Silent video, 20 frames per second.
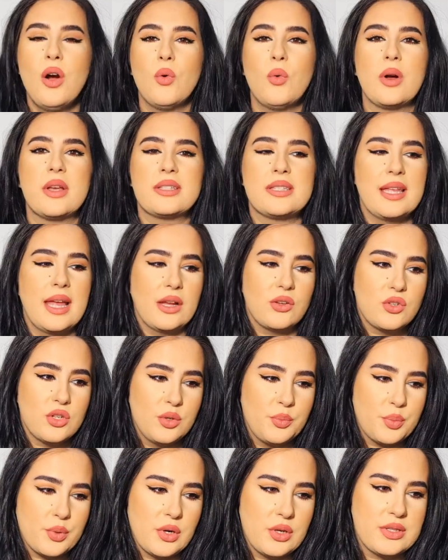what's the
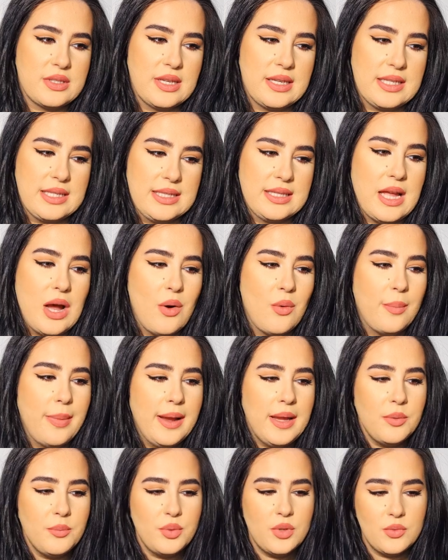actual process. Now,
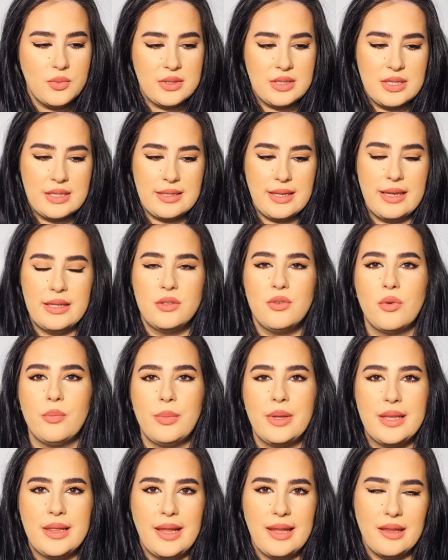by impurities, I
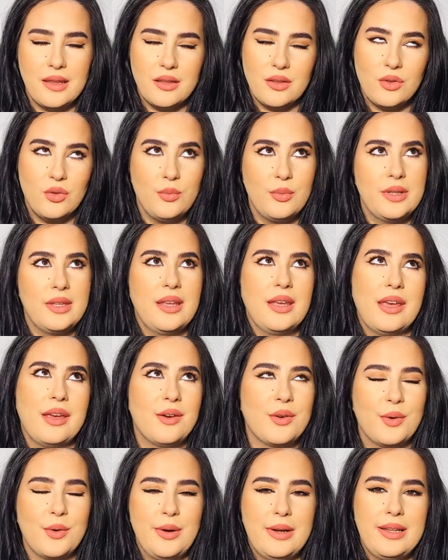don't mean like human
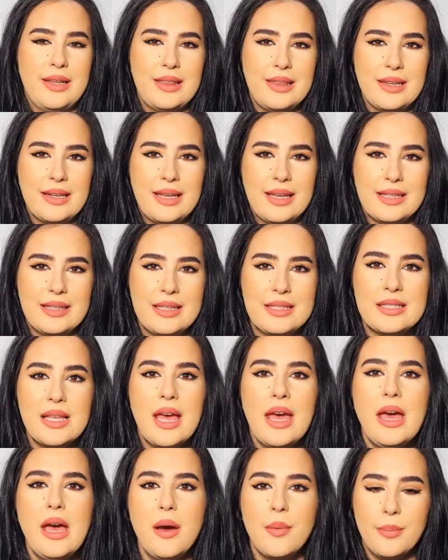hair or anything like this,
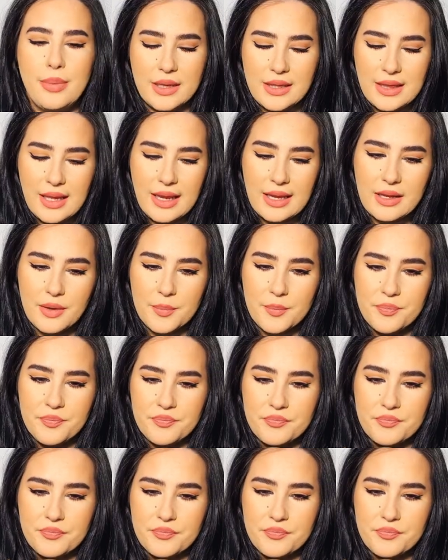but like